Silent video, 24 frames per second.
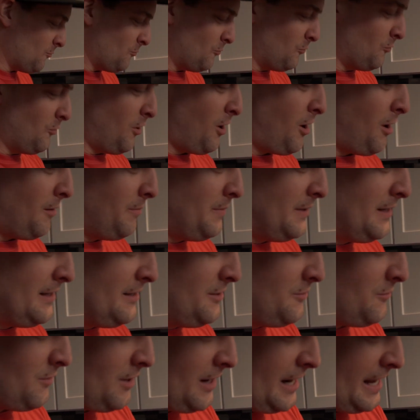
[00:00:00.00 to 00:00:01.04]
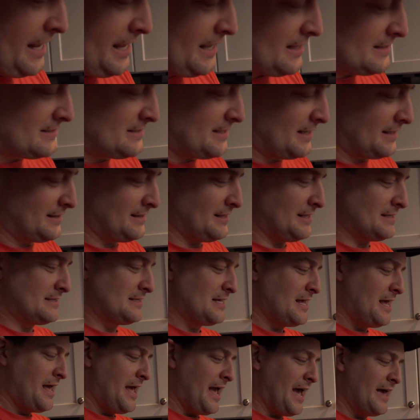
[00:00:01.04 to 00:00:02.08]
rub it into our hands like this,
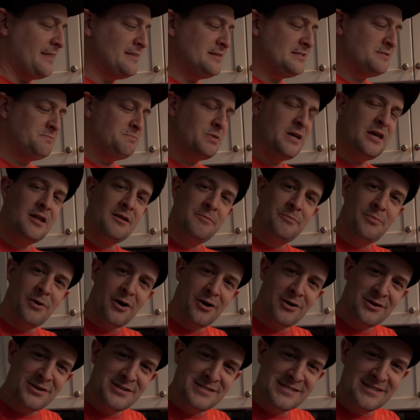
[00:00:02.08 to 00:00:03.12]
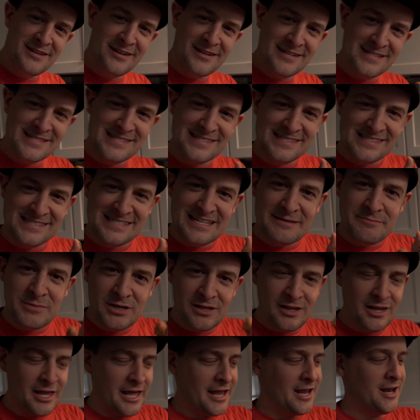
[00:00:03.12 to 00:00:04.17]
and this peanut butter is gonna
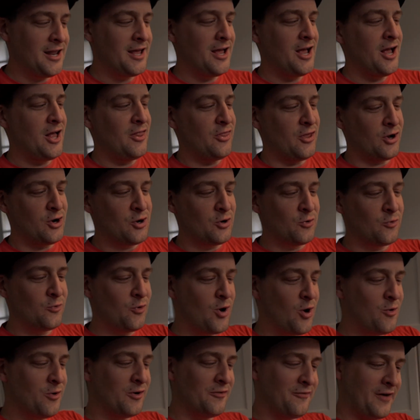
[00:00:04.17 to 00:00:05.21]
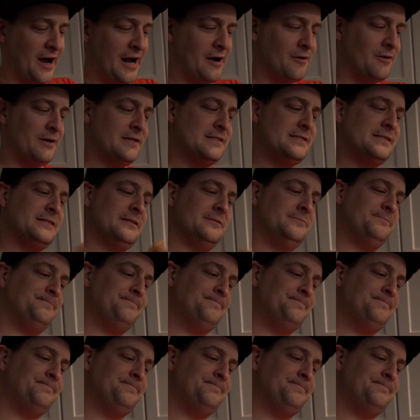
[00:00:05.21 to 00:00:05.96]
simulate the coronavirus.